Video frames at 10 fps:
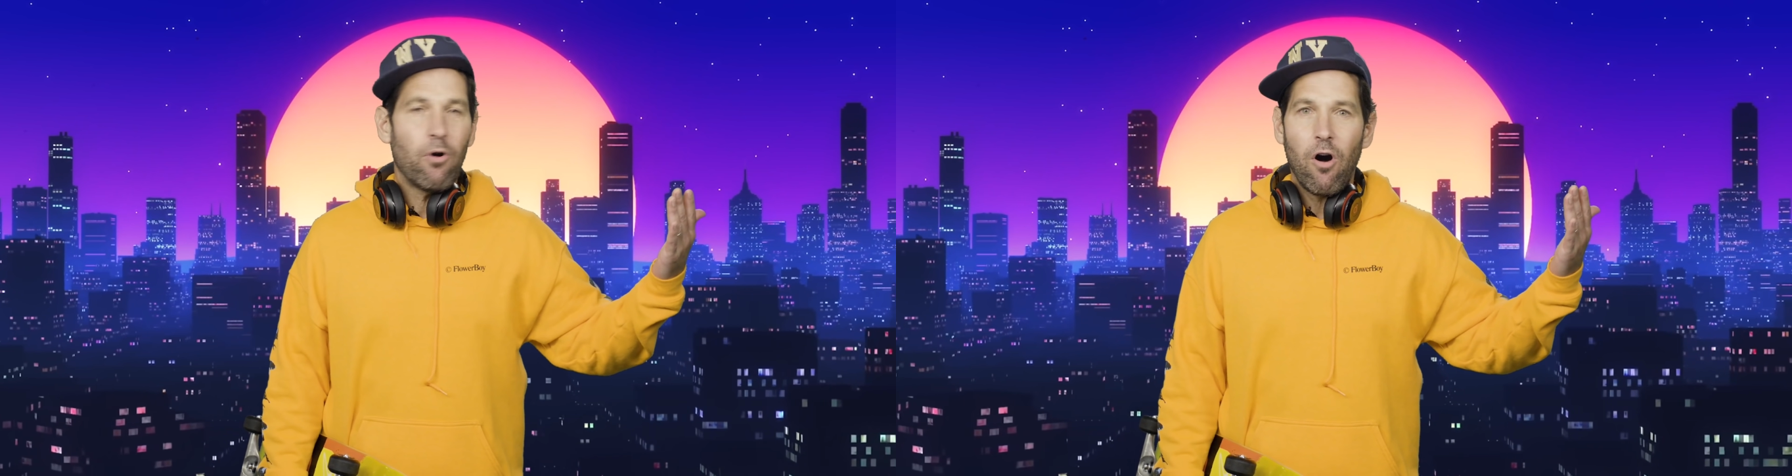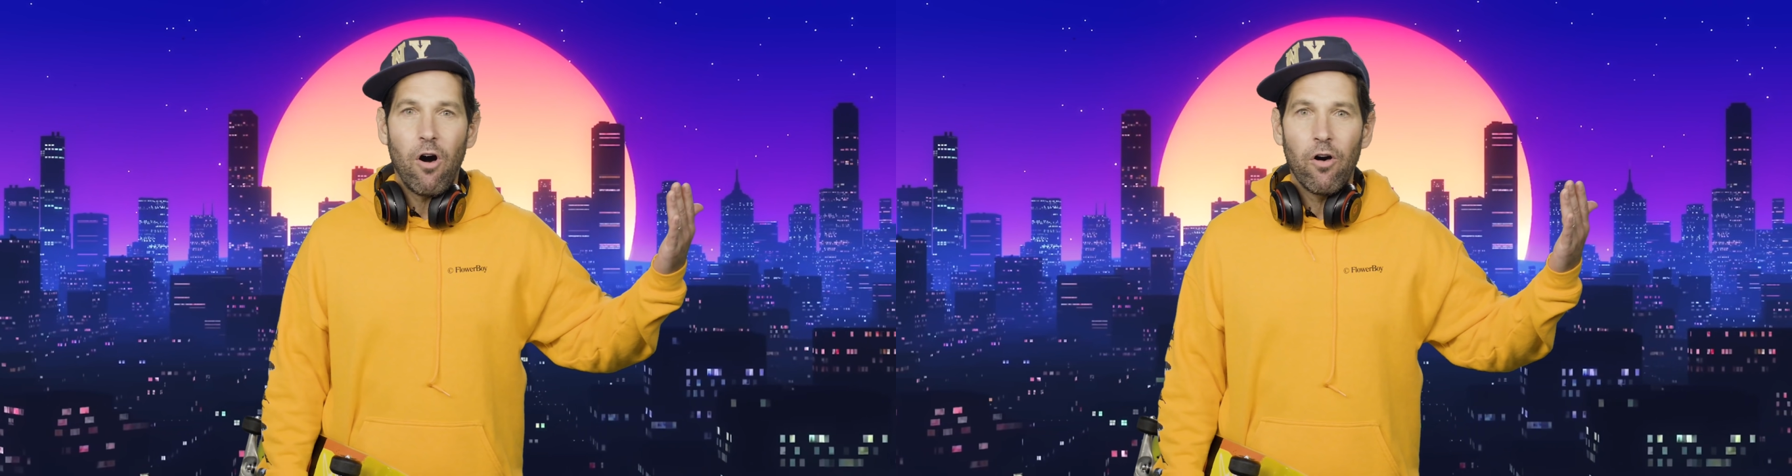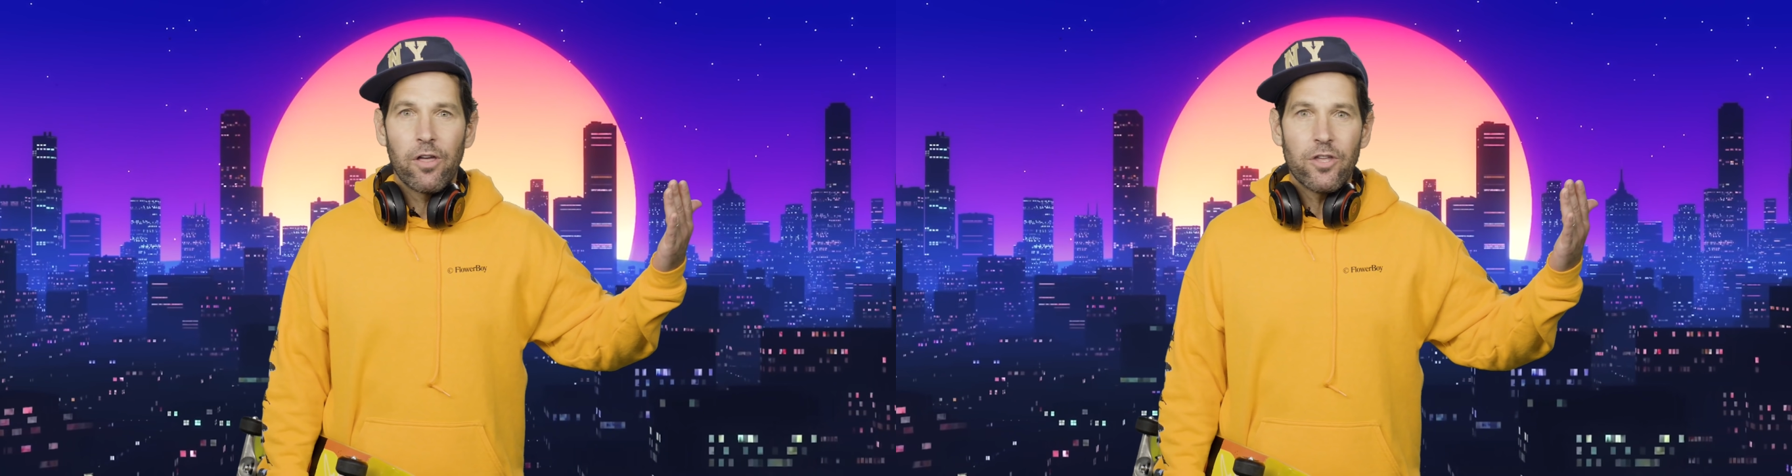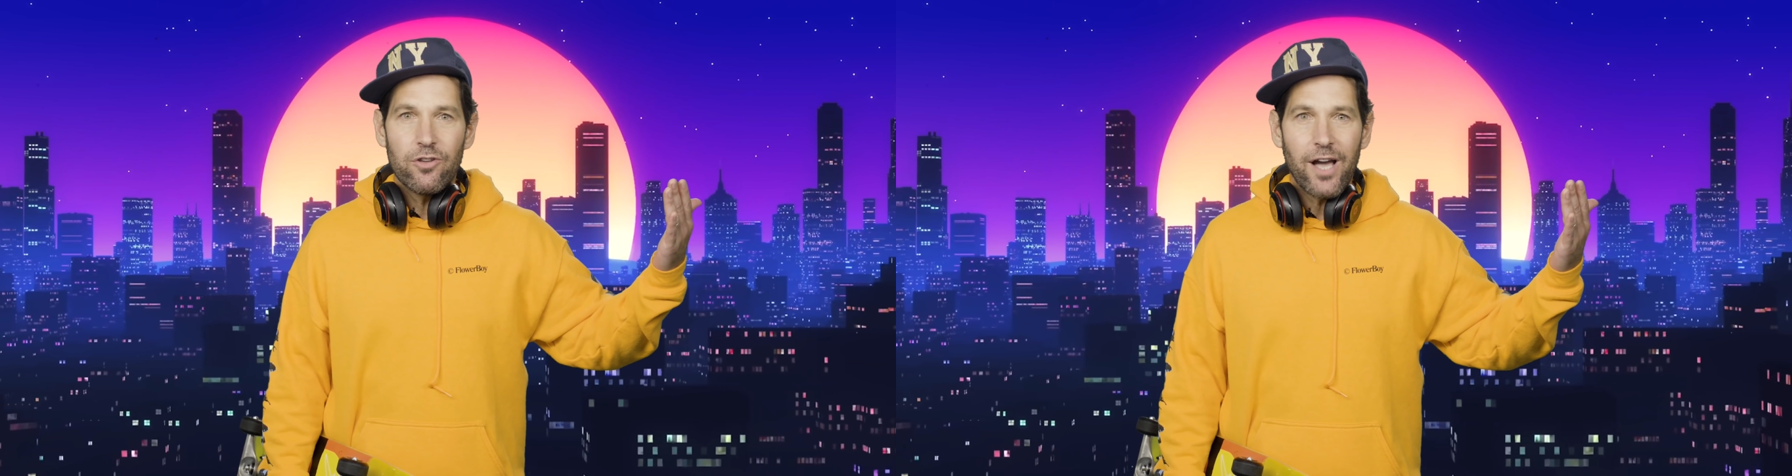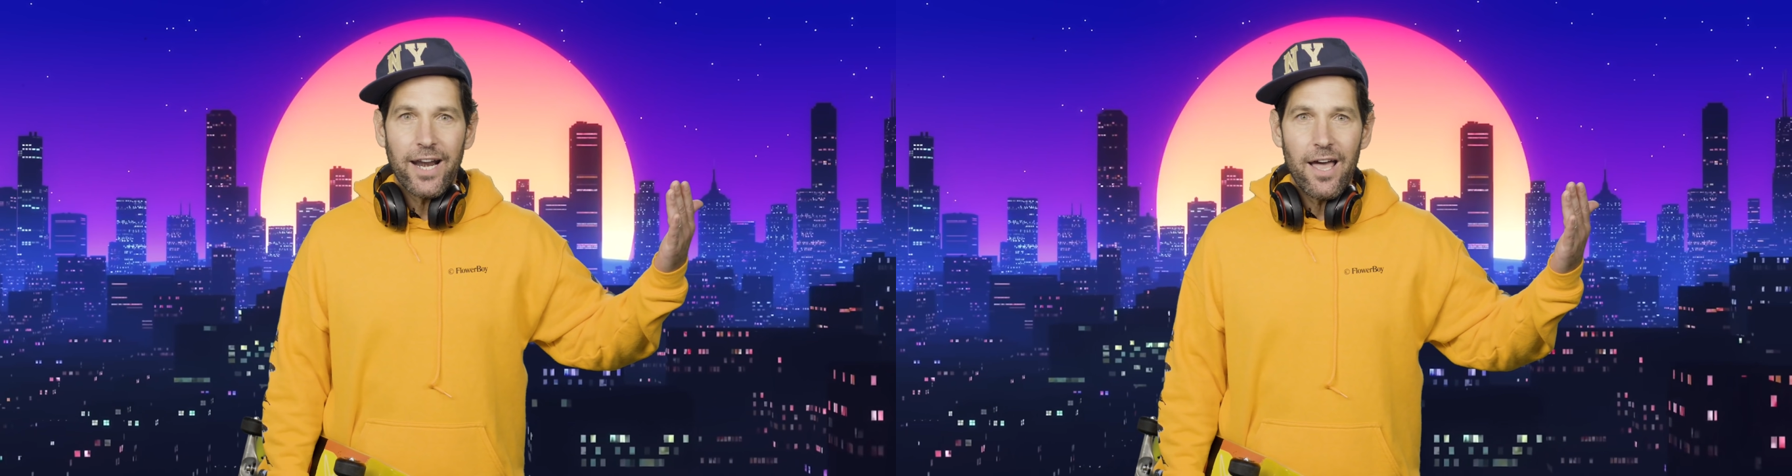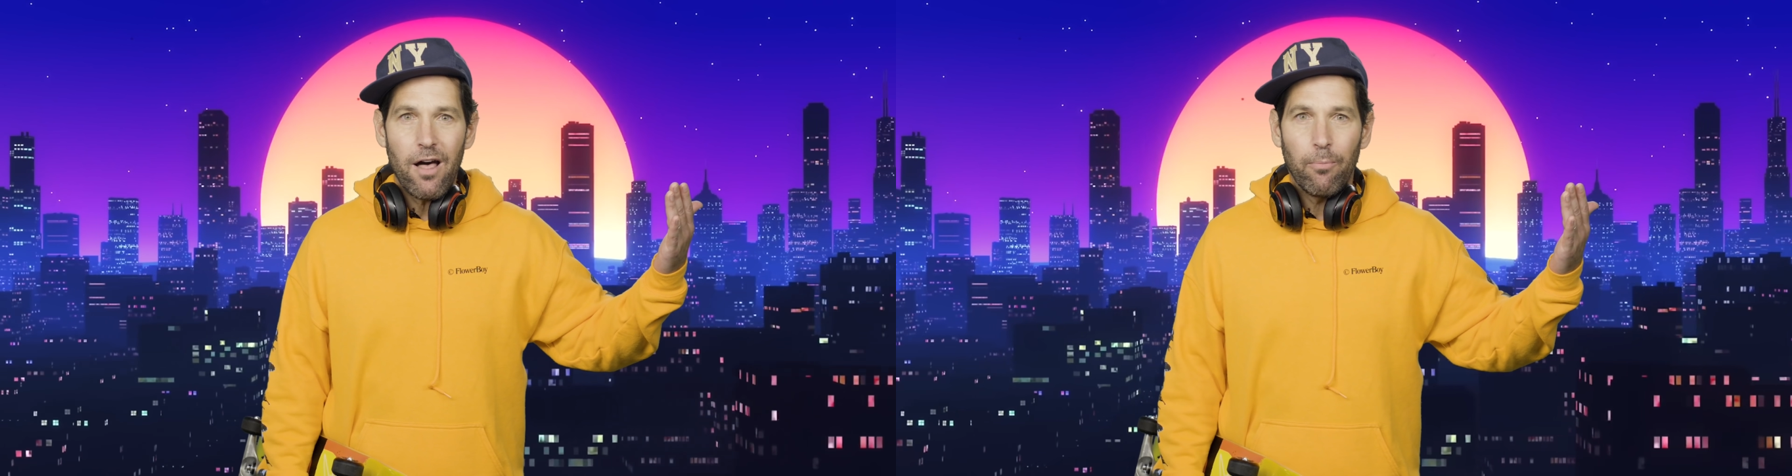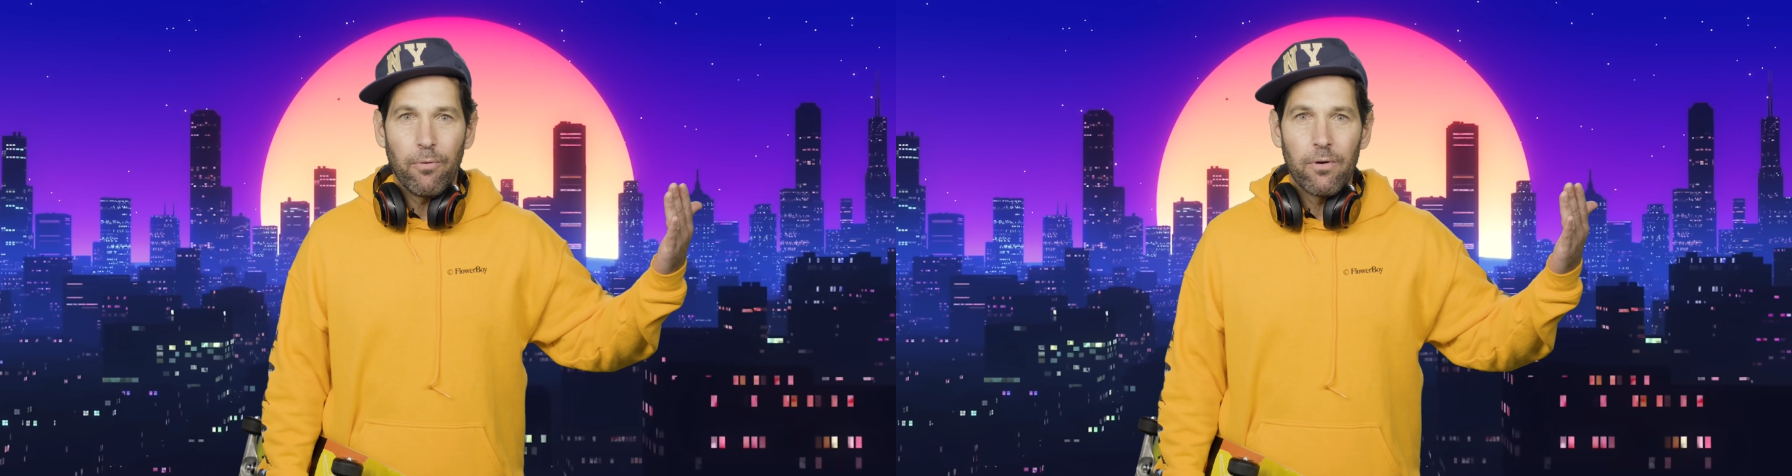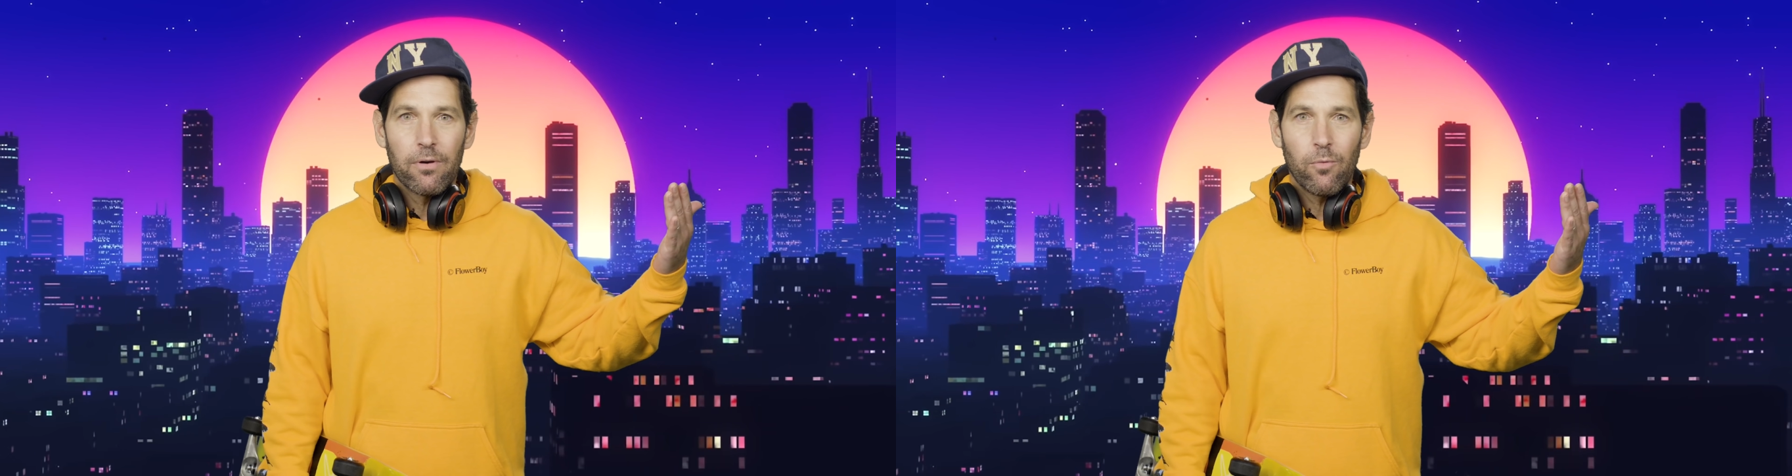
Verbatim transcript: Paul, you gotta help.